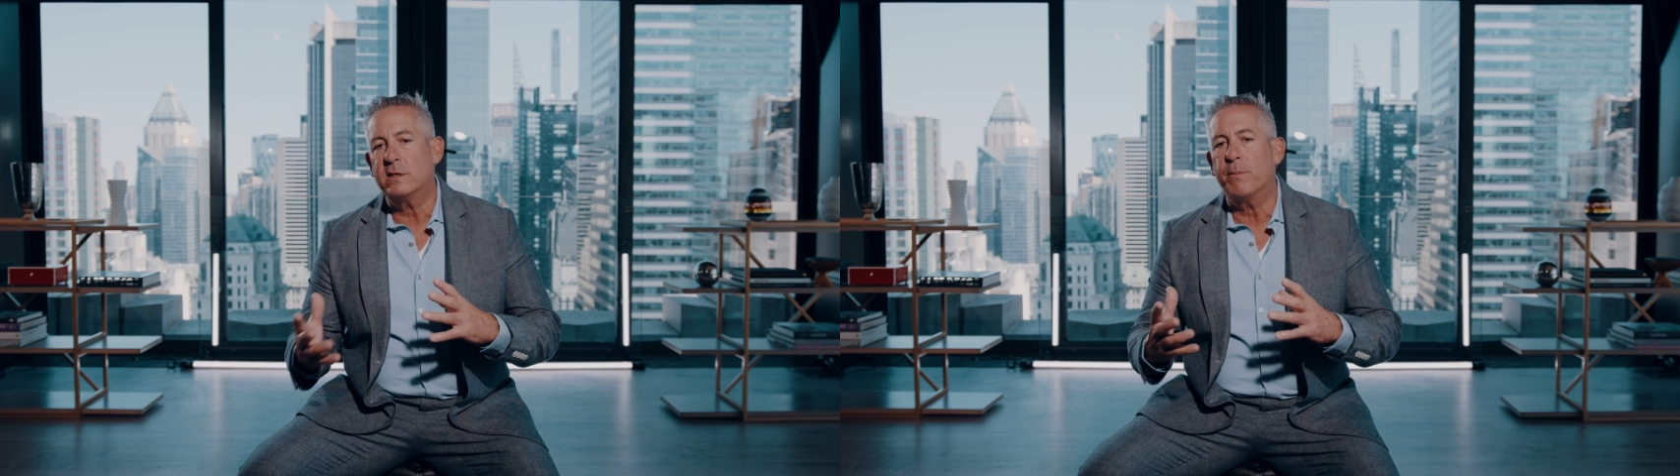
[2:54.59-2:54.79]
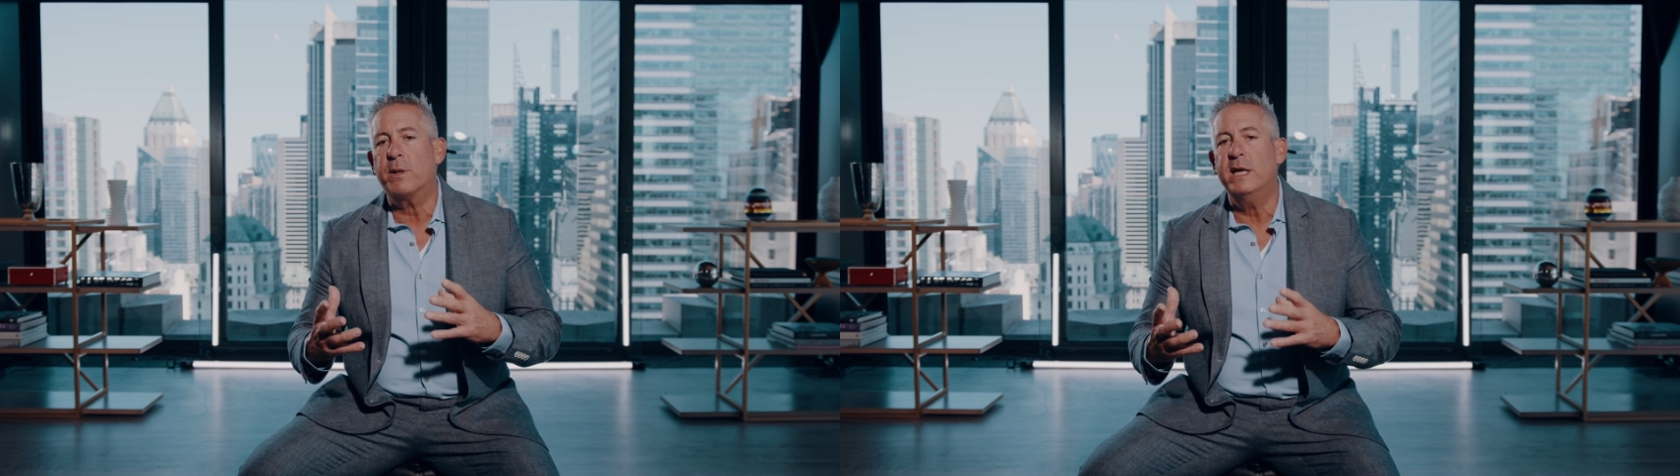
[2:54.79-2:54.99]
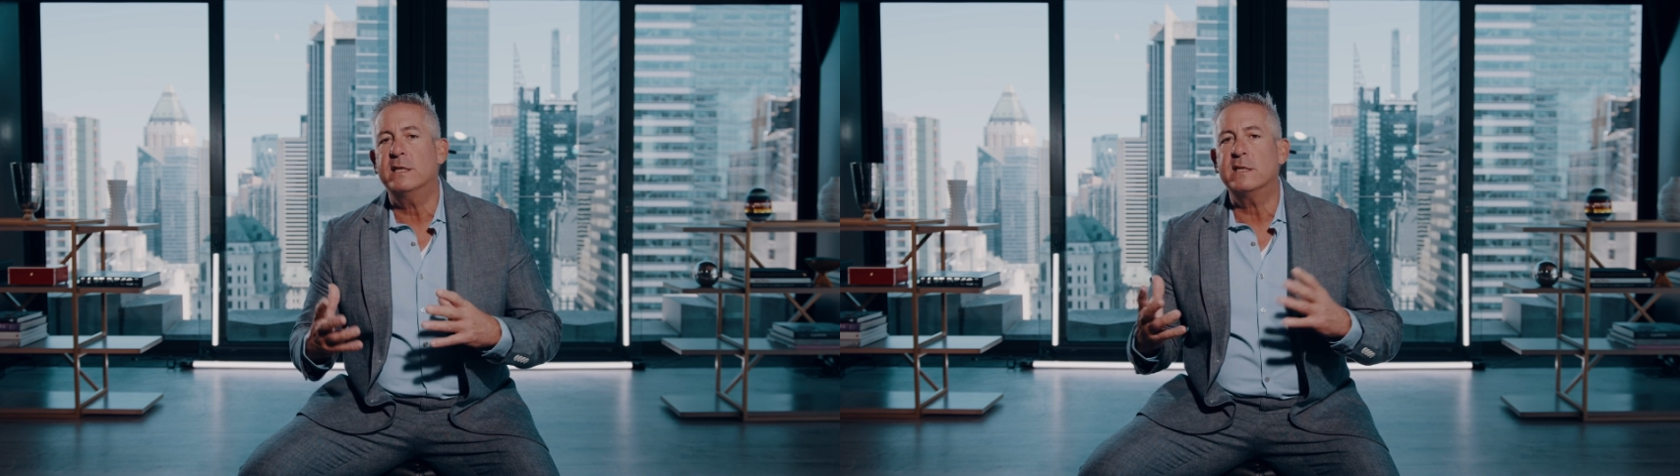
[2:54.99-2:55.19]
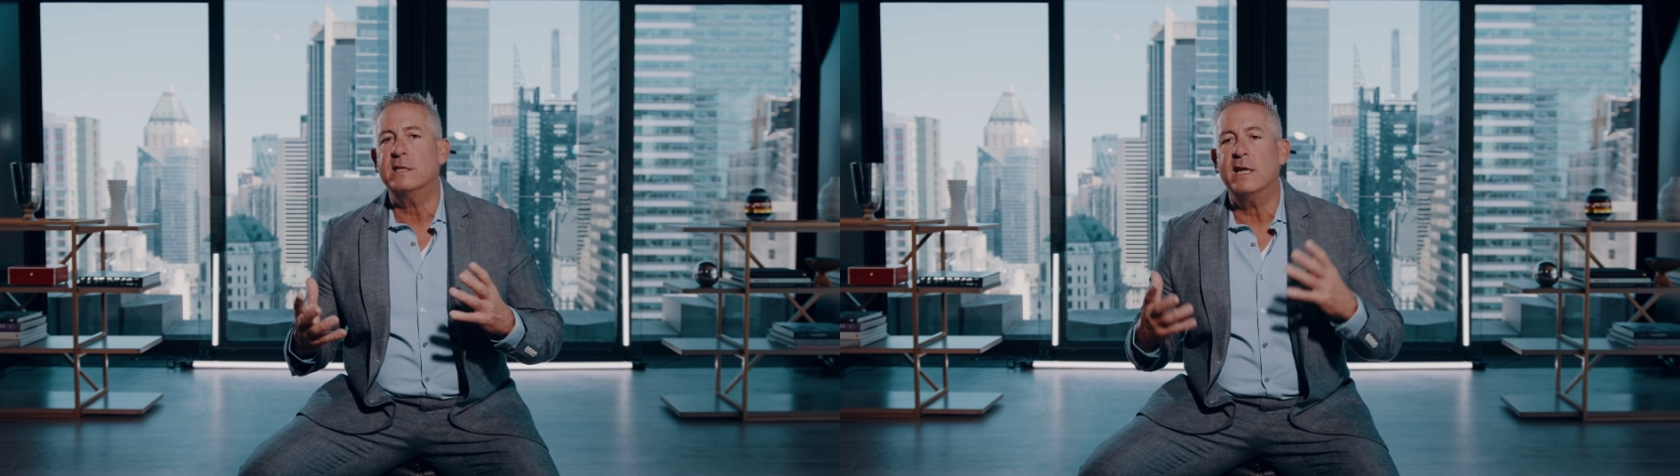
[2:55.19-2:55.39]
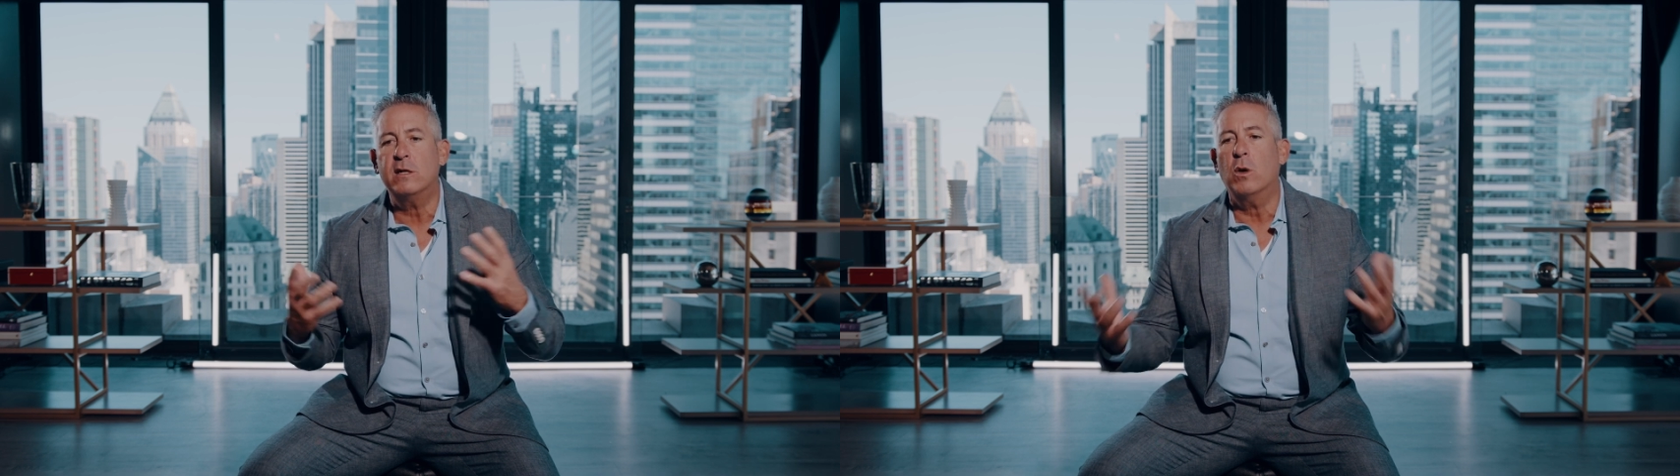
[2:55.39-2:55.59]
to places
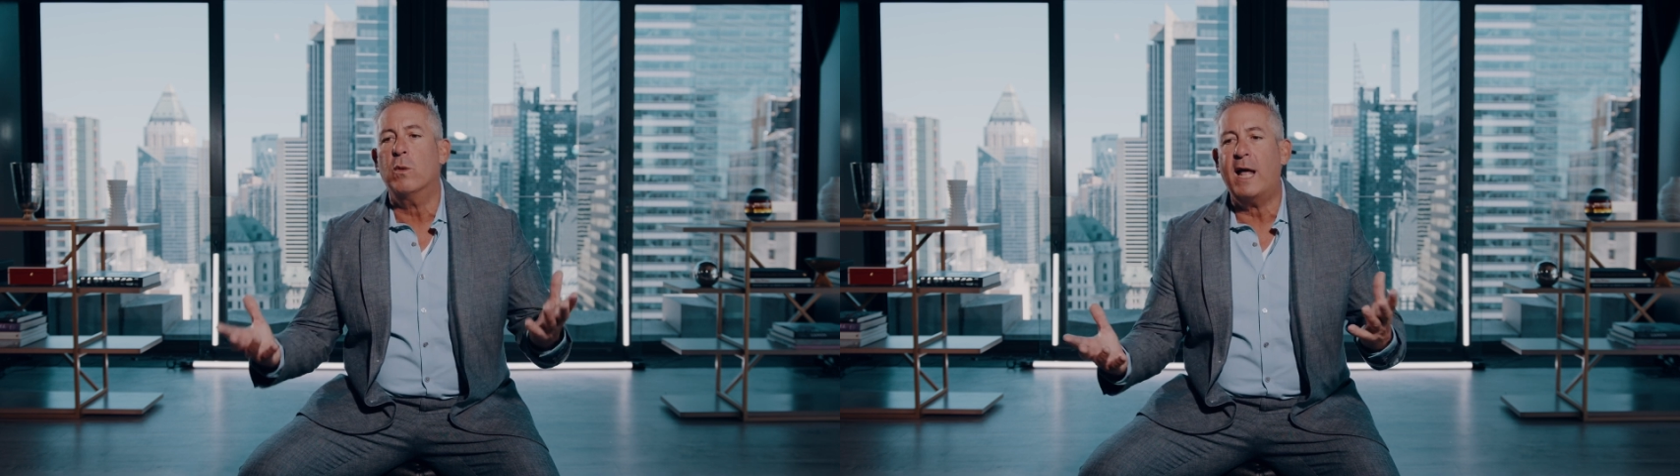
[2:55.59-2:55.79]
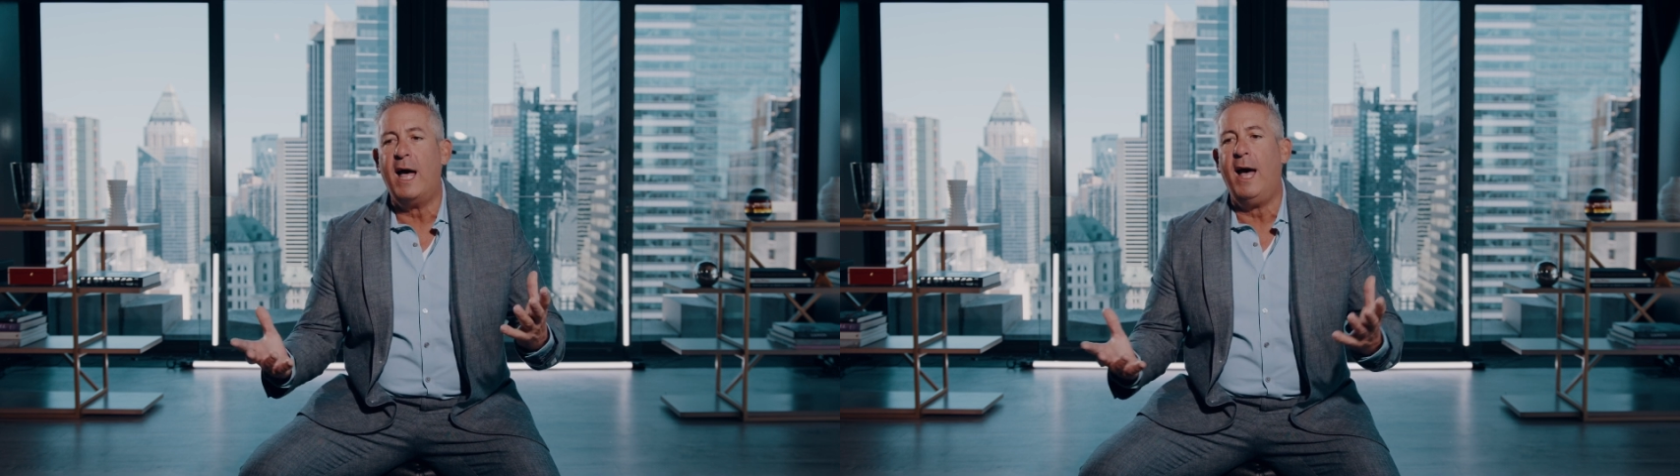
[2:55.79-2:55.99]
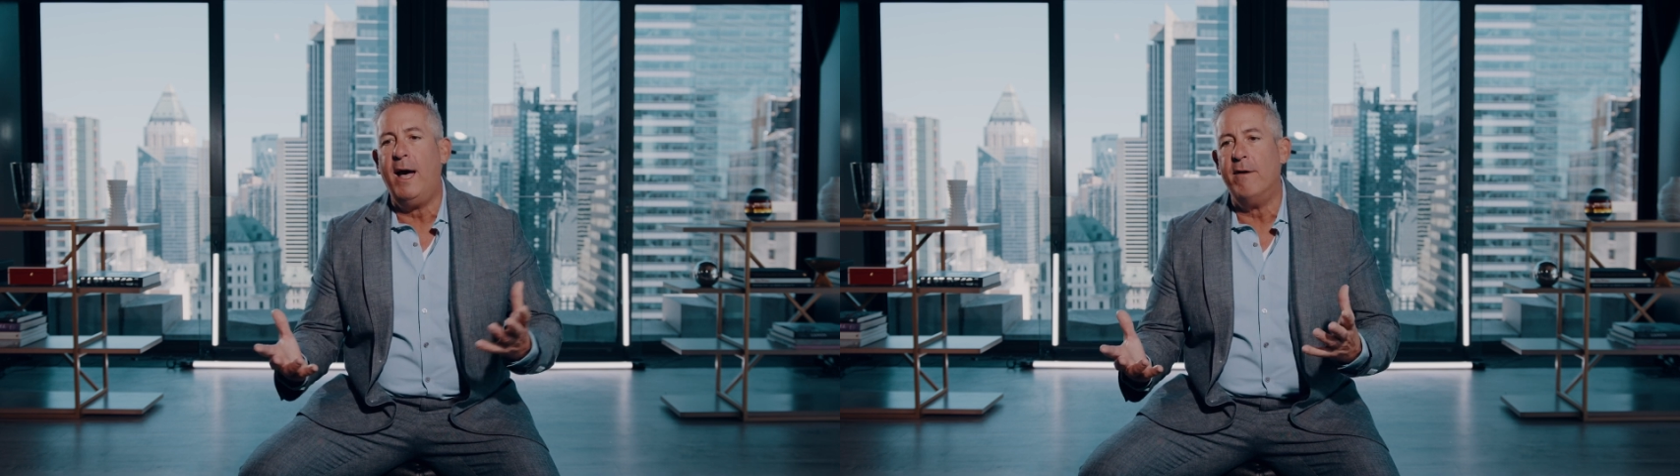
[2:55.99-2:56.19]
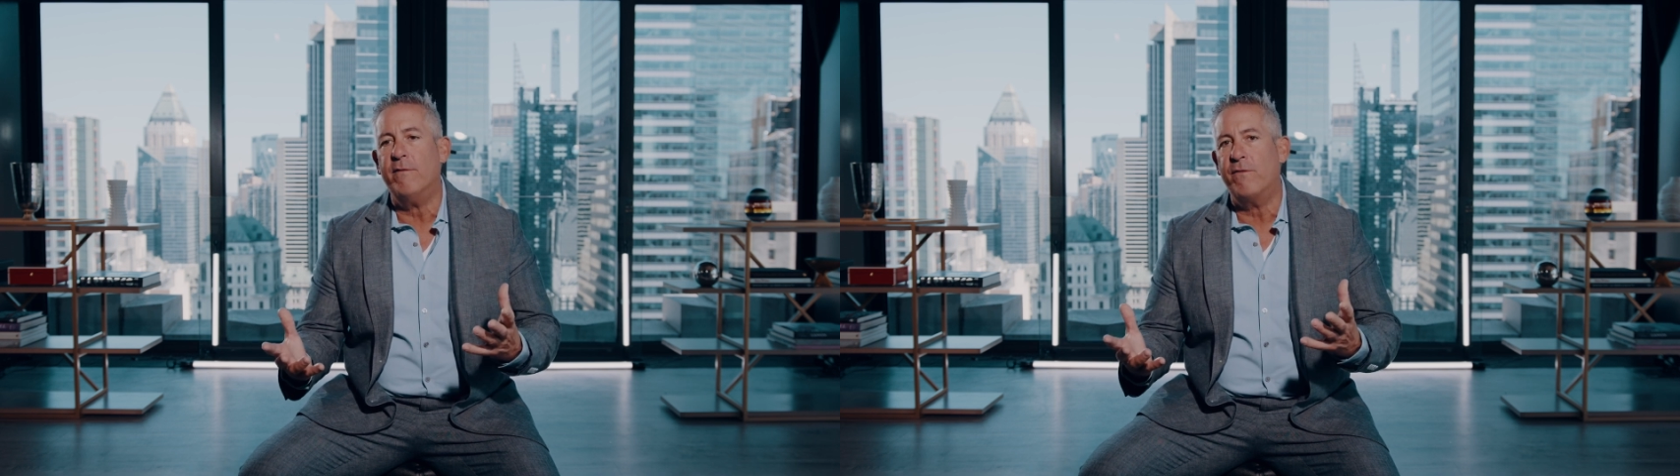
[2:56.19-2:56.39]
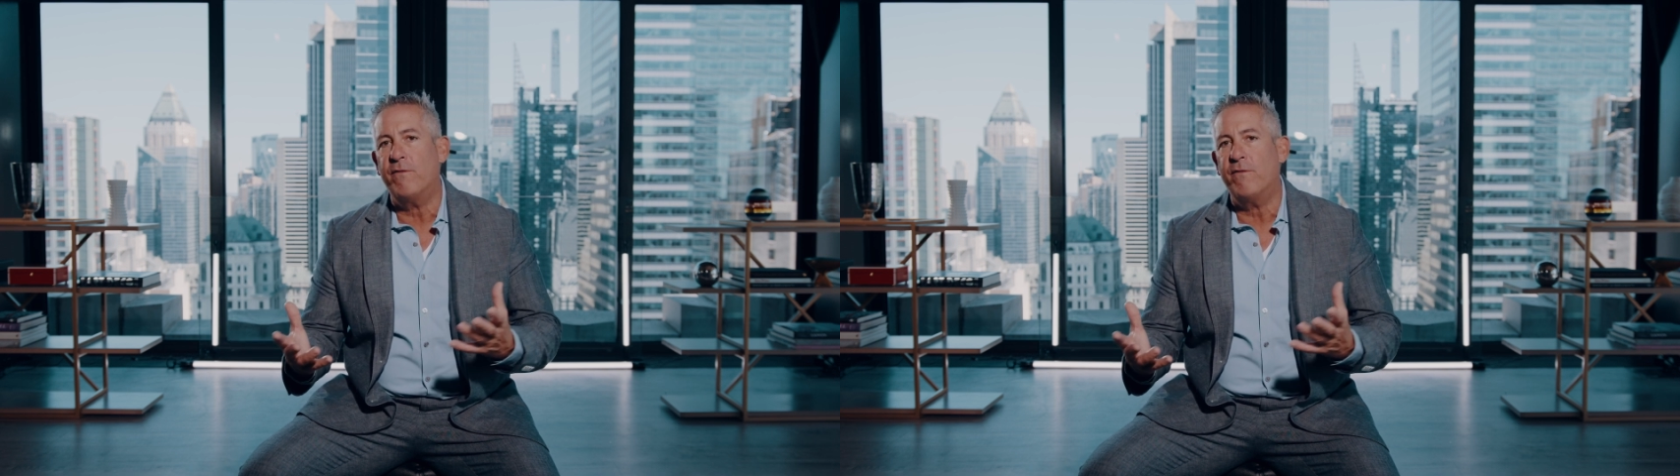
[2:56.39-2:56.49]
that don't have